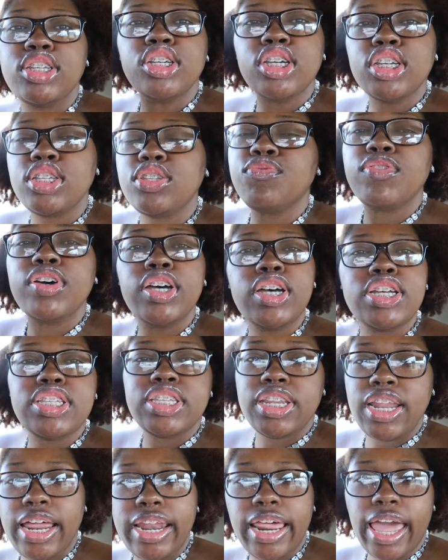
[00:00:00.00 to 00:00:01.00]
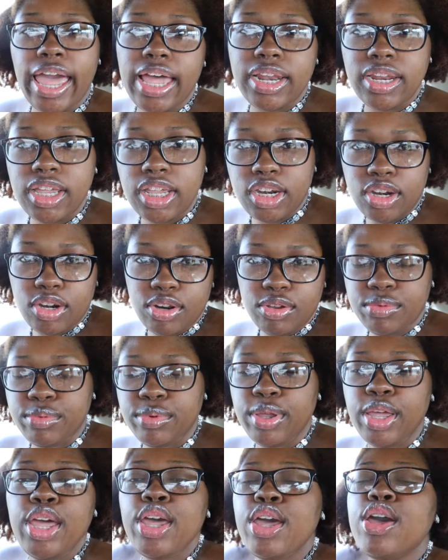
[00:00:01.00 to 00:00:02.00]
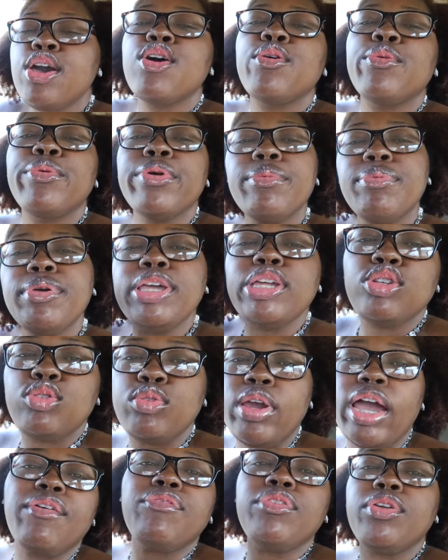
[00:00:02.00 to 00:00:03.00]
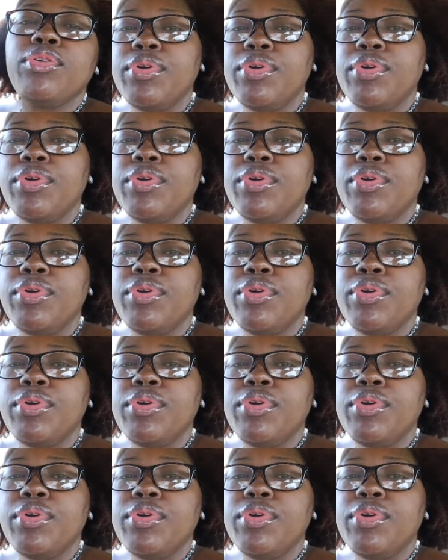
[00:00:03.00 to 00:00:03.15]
just for us not to have nothing to do. We've been driving